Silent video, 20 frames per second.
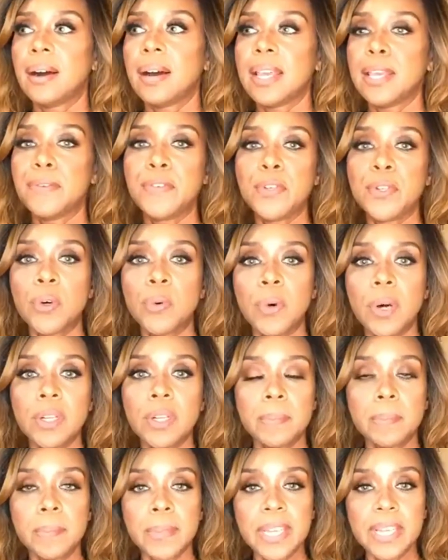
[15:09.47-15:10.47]
If you don't want
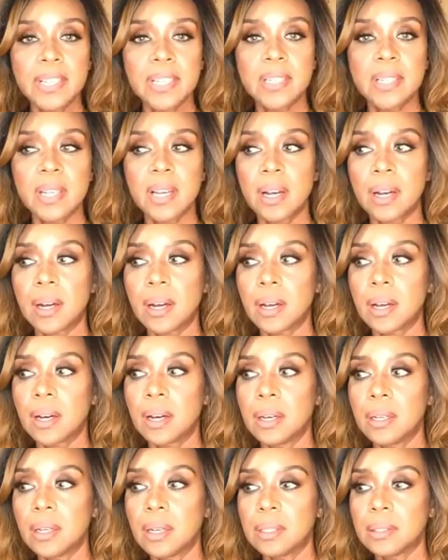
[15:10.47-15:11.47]
to mix
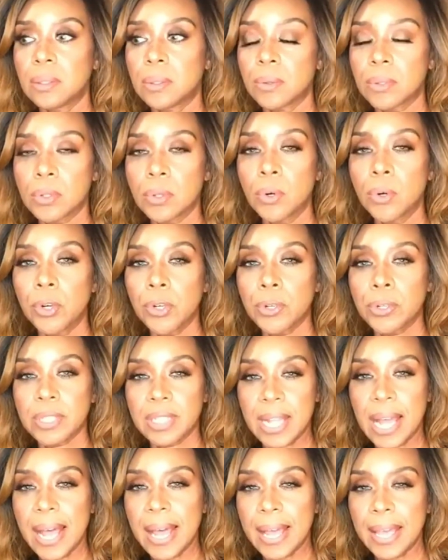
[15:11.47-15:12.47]
those oils
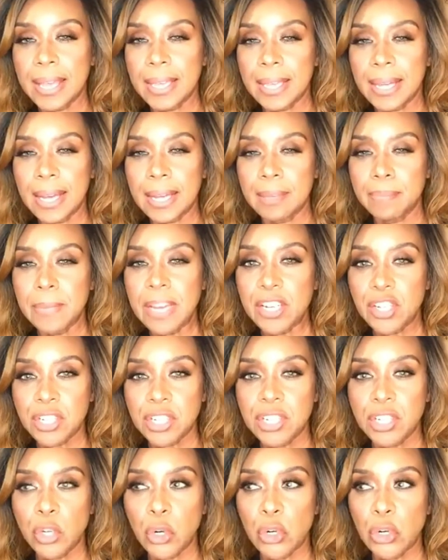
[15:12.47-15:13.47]
I
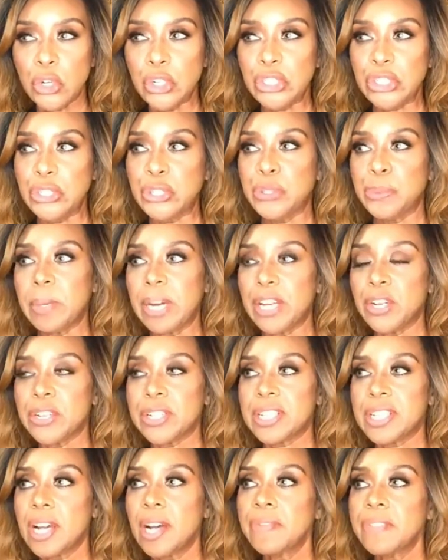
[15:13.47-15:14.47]
mentioned earlier by
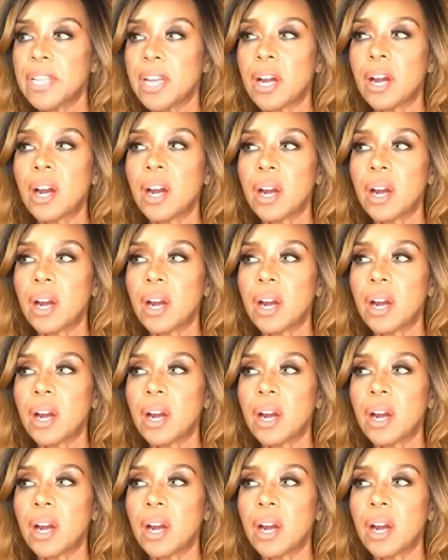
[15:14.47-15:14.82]
yourself, there